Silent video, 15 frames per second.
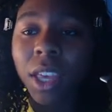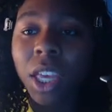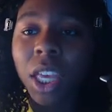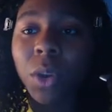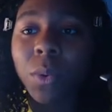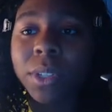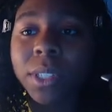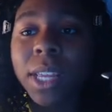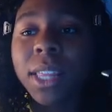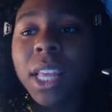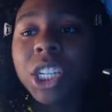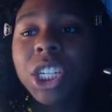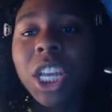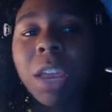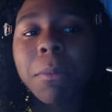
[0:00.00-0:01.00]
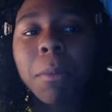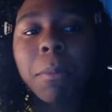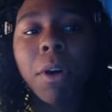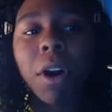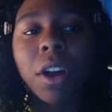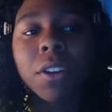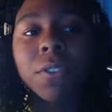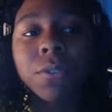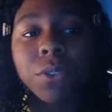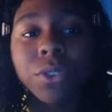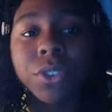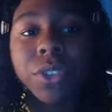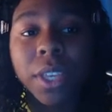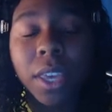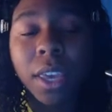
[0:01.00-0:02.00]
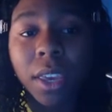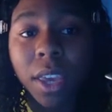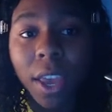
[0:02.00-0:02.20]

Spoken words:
It was then that she came upon Fuxi